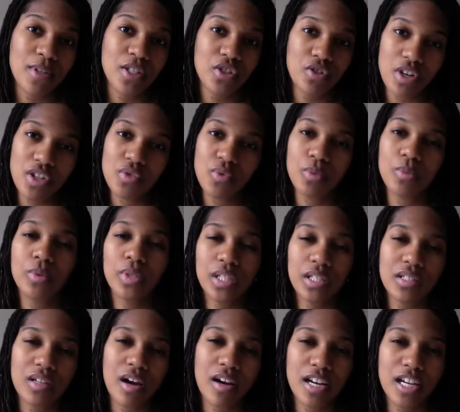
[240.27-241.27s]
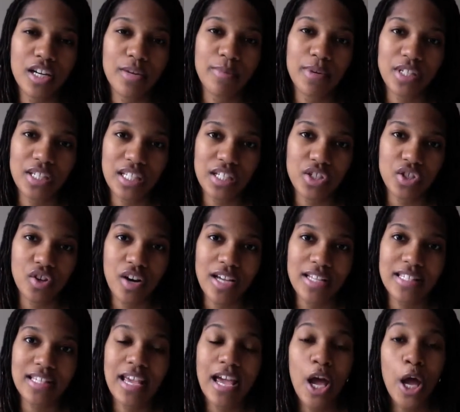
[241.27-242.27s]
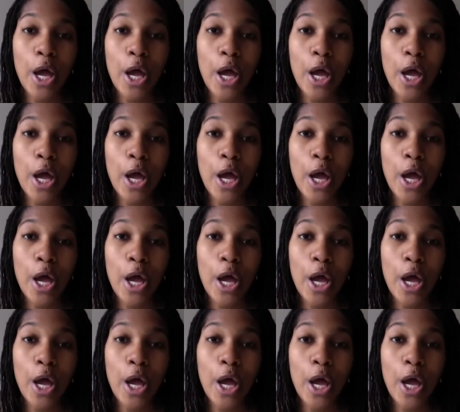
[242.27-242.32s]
stress, we're really talking about distress.